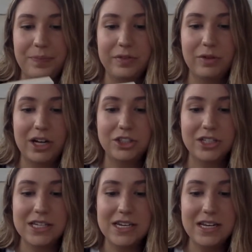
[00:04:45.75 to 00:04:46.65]
Roger
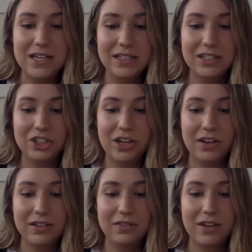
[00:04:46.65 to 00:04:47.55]
sneezed in
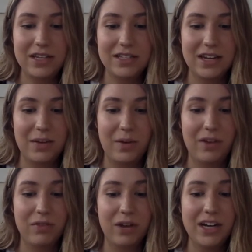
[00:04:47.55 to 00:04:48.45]
Sheldon's face, and it
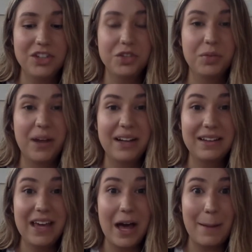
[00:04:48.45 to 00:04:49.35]
went right
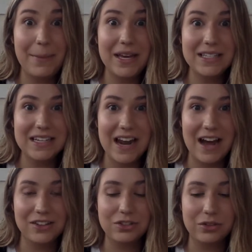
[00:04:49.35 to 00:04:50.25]
directly up his
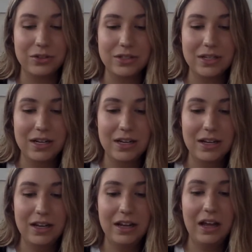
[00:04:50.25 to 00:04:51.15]
nostrils.
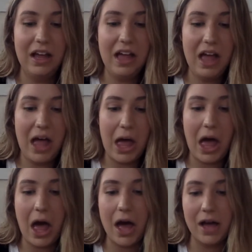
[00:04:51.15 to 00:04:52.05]

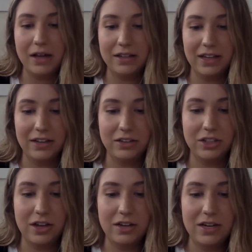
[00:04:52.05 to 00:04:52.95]
"Ah!" yelled
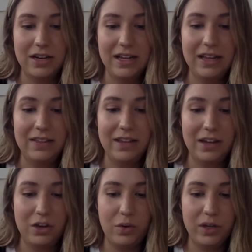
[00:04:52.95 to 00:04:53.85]
Sheldon. Then
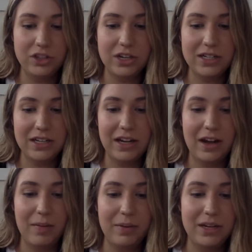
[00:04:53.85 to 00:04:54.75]
he quick tried to get
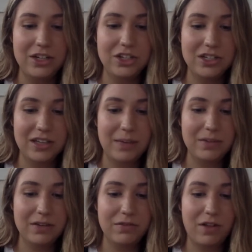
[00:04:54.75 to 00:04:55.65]
up, but he just kept
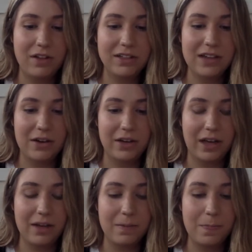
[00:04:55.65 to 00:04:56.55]
on falling down
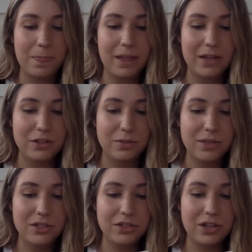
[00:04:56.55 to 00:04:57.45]
again. And so
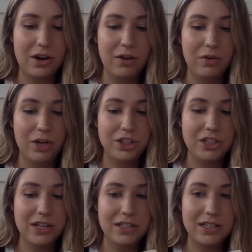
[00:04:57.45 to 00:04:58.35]
Mr. Scary rushed
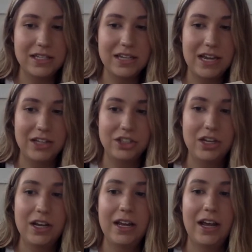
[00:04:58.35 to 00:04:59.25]
onto the stage,
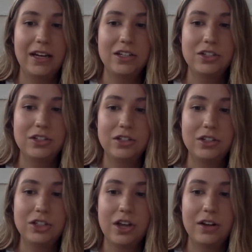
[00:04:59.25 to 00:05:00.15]
and he
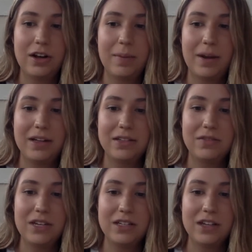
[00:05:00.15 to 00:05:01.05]
stood Sheldon up on his
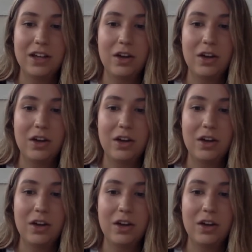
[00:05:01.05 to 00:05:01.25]
feet.